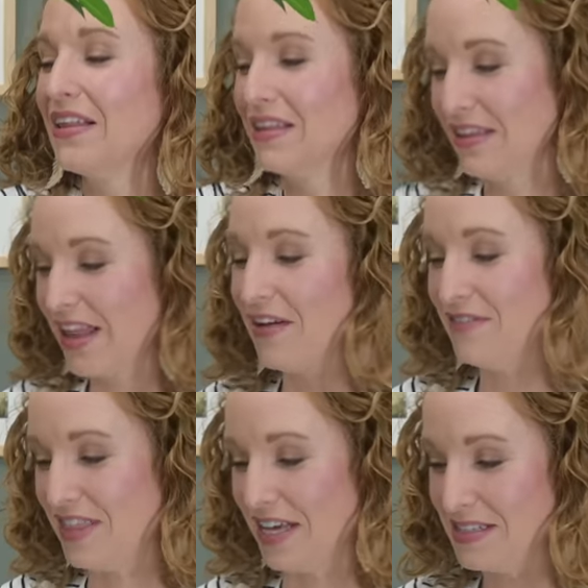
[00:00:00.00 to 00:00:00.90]

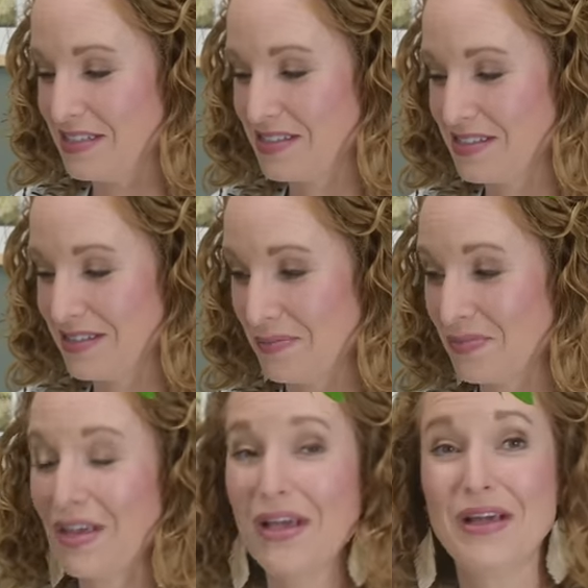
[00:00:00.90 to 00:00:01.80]
love this.
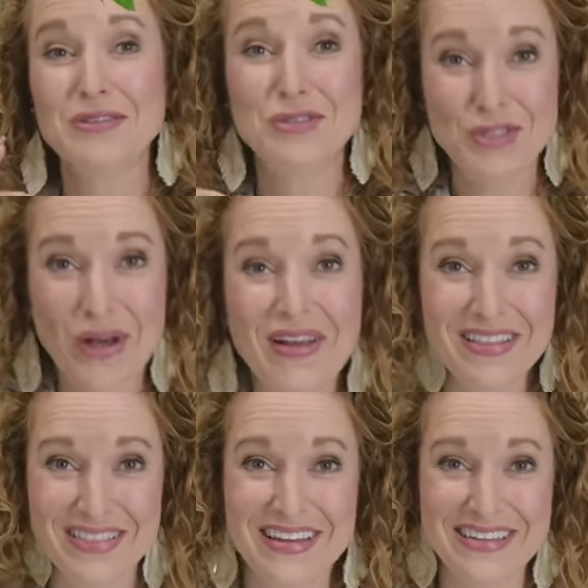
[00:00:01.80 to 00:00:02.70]

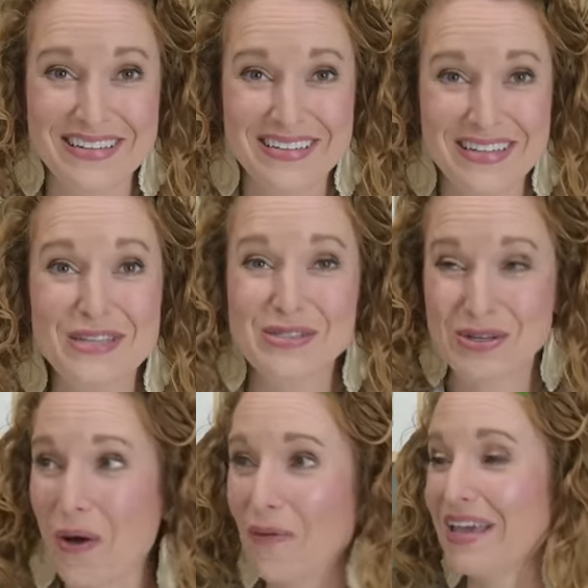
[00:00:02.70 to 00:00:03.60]
Jonathan is
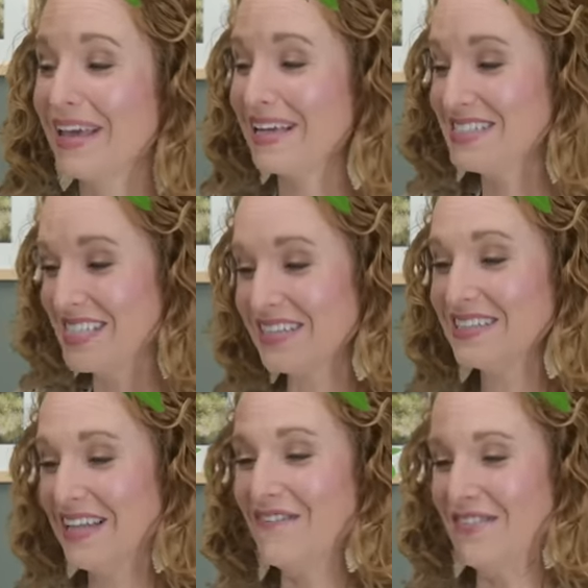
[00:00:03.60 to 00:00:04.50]
going to
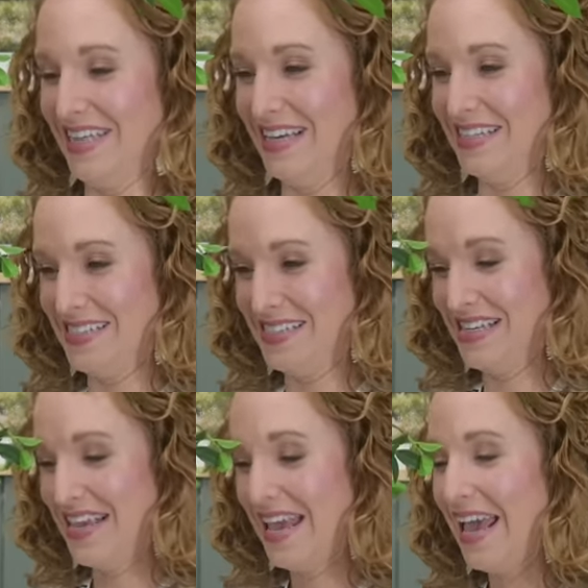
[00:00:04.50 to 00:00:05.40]
love
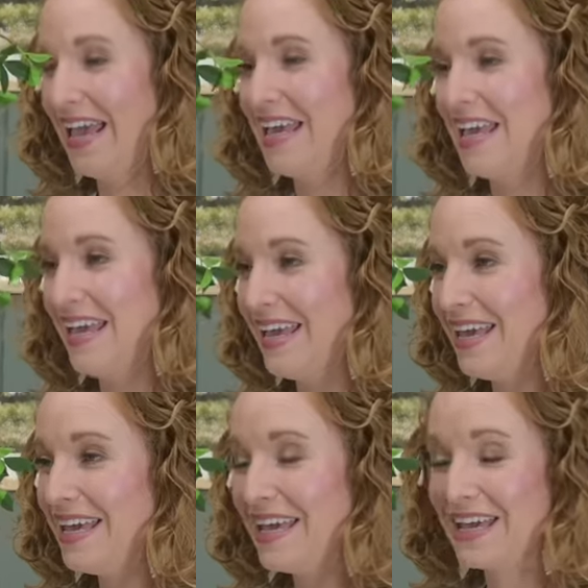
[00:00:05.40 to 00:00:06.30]
this.
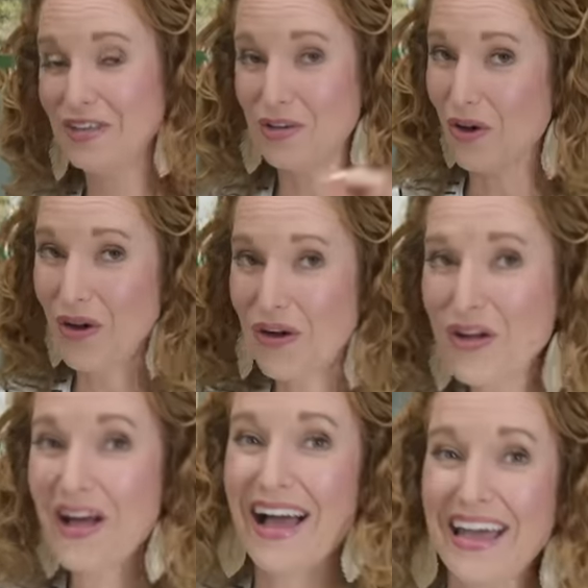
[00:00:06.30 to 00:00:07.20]
He,
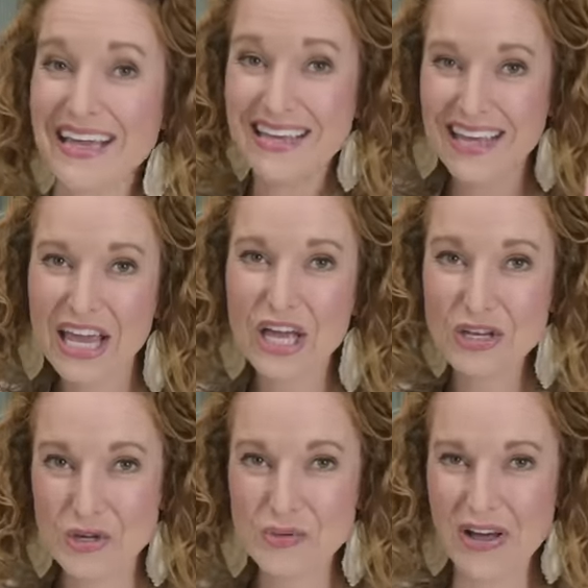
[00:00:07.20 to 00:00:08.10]
y'all, I
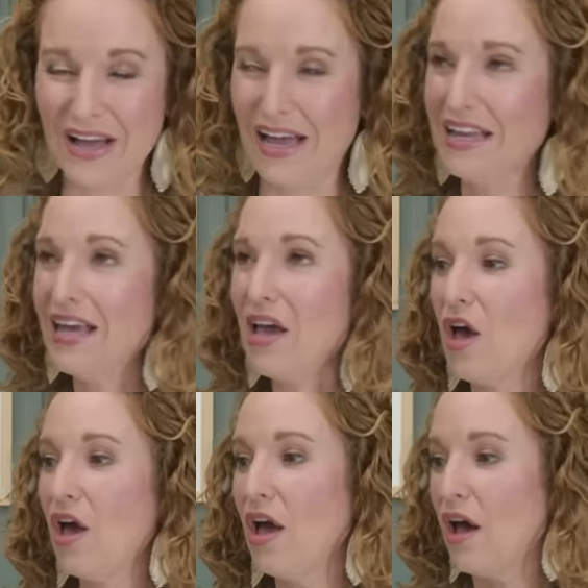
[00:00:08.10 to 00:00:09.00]
kid you not,
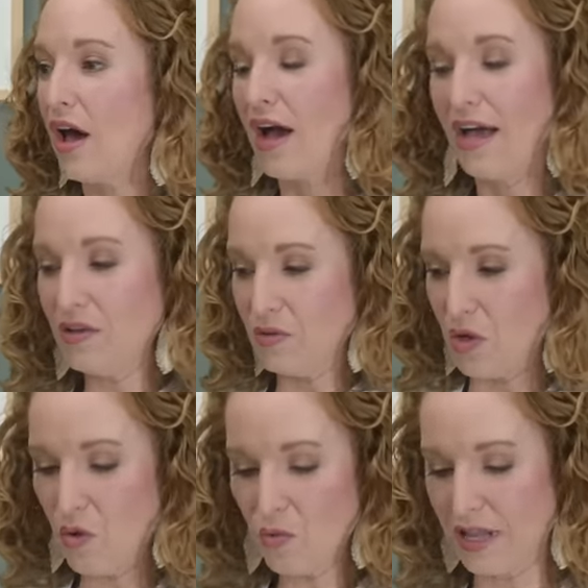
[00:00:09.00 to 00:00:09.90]
I don't
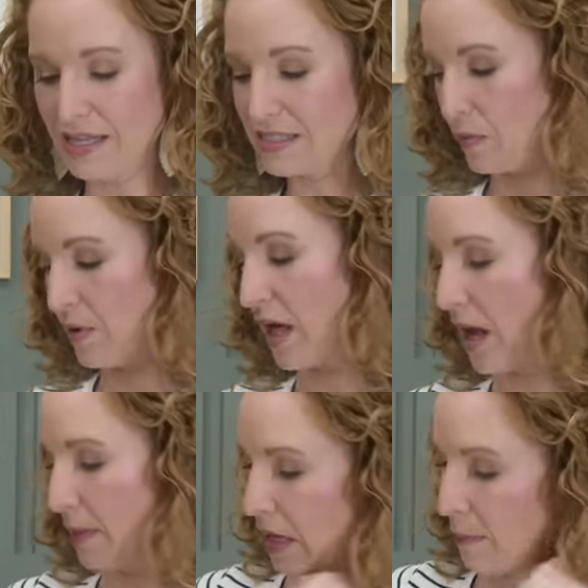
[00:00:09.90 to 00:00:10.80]
know, last time we were at
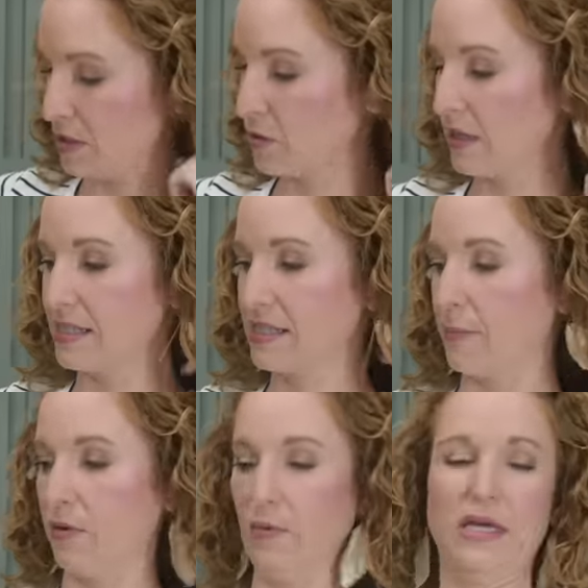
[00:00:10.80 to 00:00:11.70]
Hobby Lobby, so in the last couple of